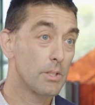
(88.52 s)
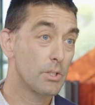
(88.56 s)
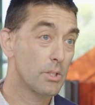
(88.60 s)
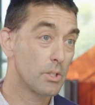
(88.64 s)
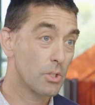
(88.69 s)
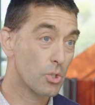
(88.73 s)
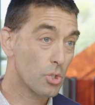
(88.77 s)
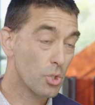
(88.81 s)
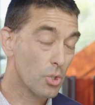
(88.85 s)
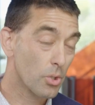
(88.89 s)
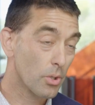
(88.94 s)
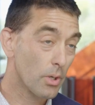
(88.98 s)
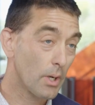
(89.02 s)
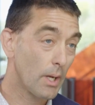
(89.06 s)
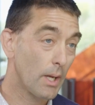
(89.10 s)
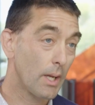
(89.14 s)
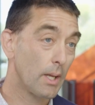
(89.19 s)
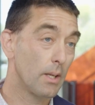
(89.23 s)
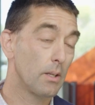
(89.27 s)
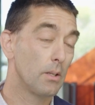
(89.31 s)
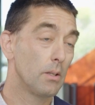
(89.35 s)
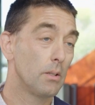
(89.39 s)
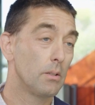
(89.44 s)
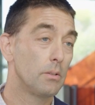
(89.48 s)
is to
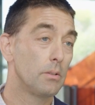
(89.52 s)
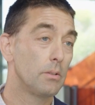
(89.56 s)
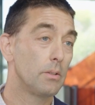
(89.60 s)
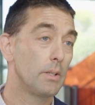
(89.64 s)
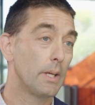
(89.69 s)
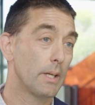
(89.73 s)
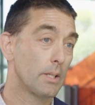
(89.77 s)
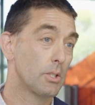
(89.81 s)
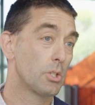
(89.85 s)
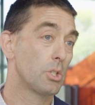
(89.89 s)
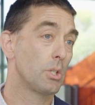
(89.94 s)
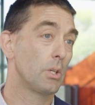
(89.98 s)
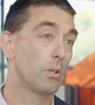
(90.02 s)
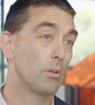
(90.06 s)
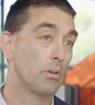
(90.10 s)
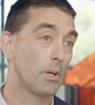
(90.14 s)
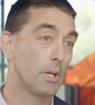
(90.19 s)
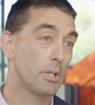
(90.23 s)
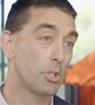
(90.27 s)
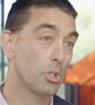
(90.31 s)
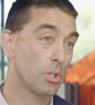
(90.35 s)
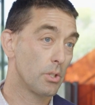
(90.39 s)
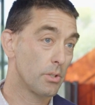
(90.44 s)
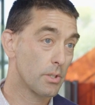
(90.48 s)
train next
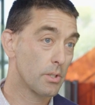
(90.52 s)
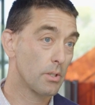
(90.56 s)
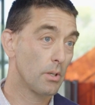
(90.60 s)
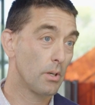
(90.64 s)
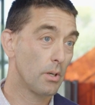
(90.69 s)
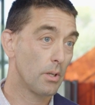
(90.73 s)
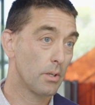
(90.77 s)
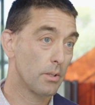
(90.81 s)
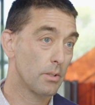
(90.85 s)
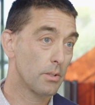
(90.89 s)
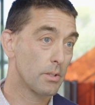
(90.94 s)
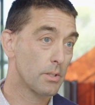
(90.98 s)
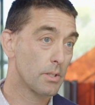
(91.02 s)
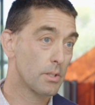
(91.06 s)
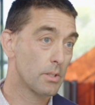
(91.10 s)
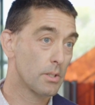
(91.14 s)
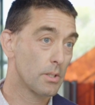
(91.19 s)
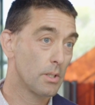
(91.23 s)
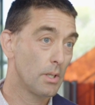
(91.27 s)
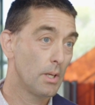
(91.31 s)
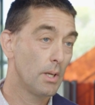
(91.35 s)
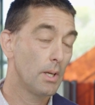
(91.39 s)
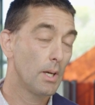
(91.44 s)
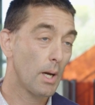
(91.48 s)
generation
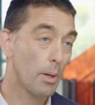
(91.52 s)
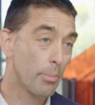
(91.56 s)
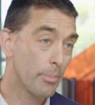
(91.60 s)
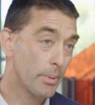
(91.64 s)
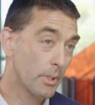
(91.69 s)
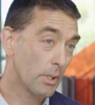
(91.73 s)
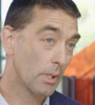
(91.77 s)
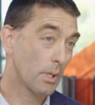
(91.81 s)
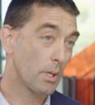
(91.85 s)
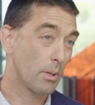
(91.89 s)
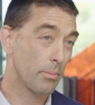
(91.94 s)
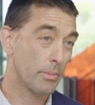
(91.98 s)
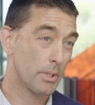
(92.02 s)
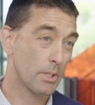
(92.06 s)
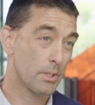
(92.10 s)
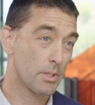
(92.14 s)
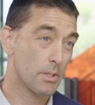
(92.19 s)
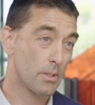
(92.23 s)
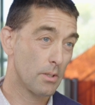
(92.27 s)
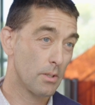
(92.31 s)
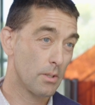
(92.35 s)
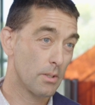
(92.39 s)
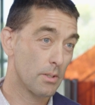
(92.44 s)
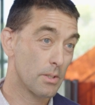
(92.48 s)
scientists, up and coming
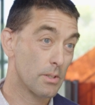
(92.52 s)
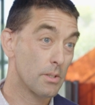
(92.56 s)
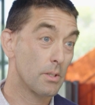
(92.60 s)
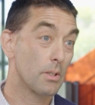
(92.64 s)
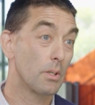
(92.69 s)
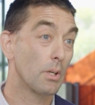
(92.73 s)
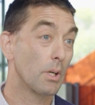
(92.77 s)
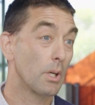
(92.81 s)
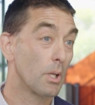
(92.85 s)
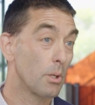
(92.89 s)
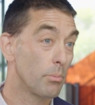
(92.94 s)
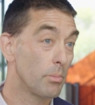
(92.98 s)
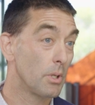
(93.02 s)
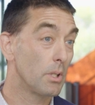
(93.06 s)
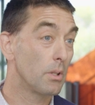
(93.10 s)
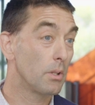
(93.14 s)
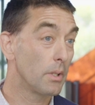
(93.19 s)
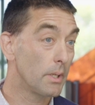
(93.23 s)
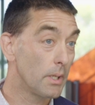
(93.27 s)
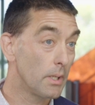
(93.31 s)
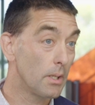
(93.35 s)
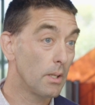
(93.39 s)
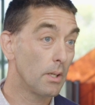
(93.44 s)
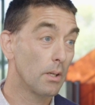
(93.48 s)
scientists that are going to be
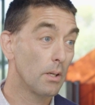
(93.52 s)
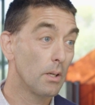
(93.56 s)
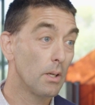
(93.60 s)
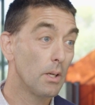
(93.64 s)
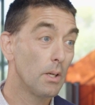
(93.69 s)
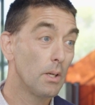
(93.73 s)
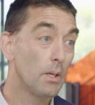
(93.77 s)
leading